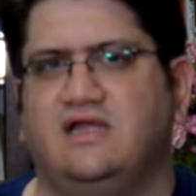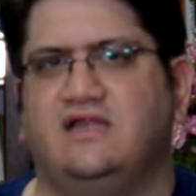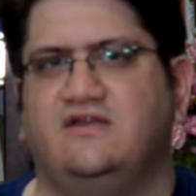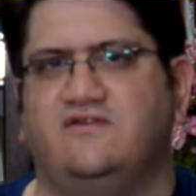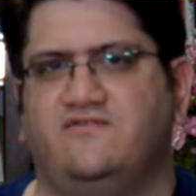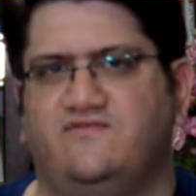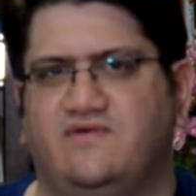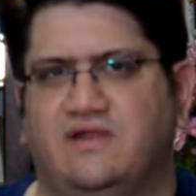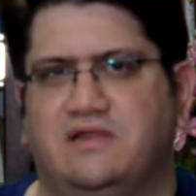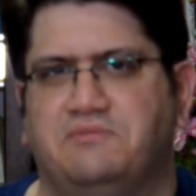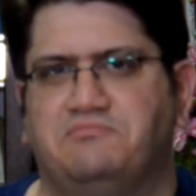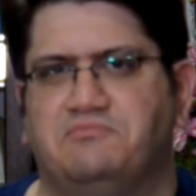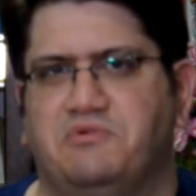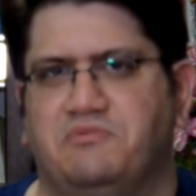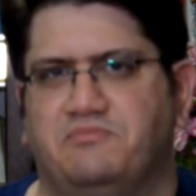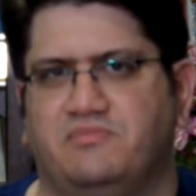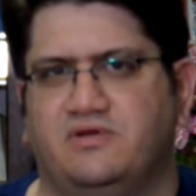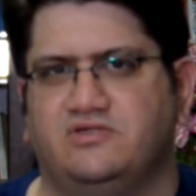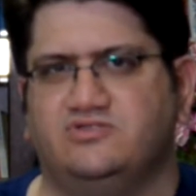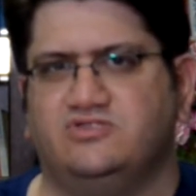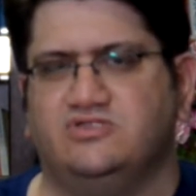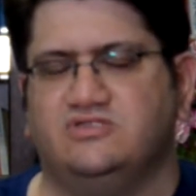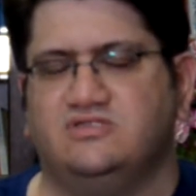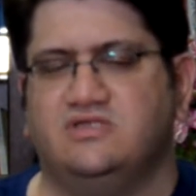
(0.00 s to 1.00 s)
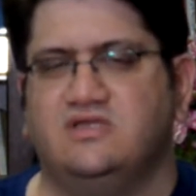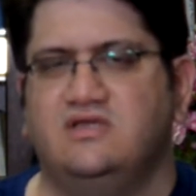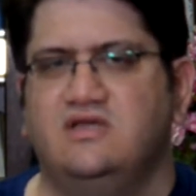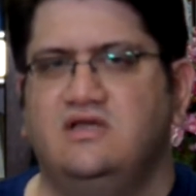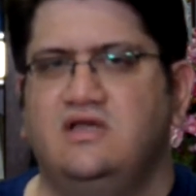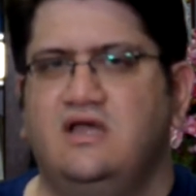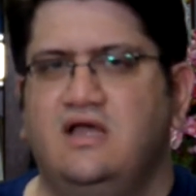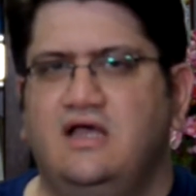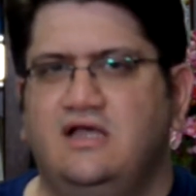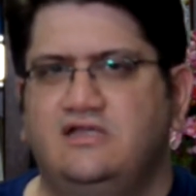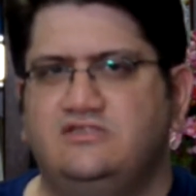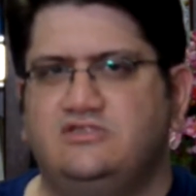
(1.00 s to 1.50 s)
and development budget.
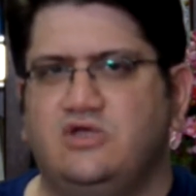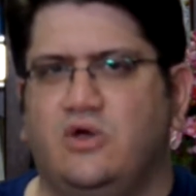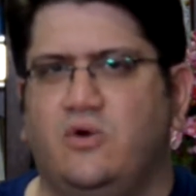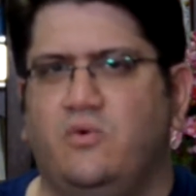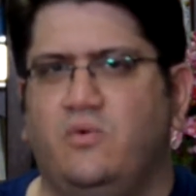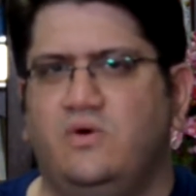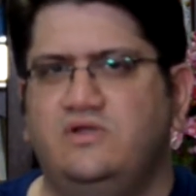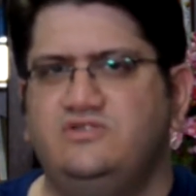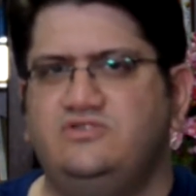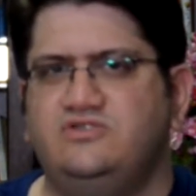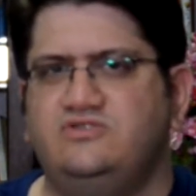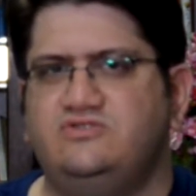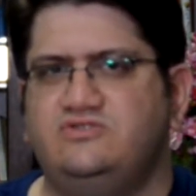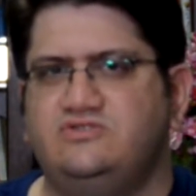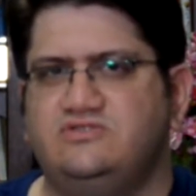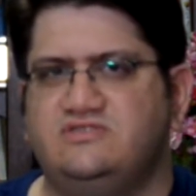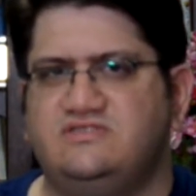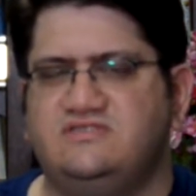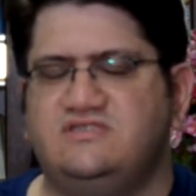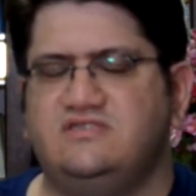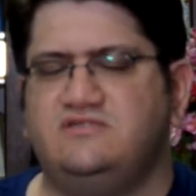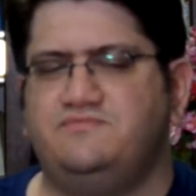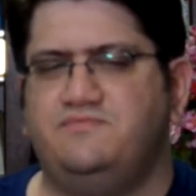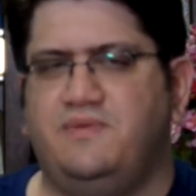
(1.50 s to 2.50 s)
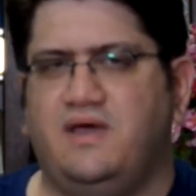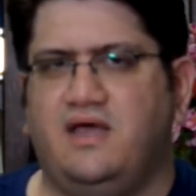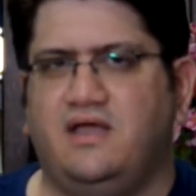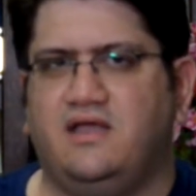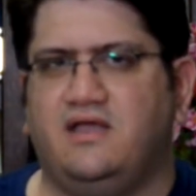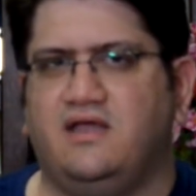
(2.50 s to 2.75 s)
So I want you to sit back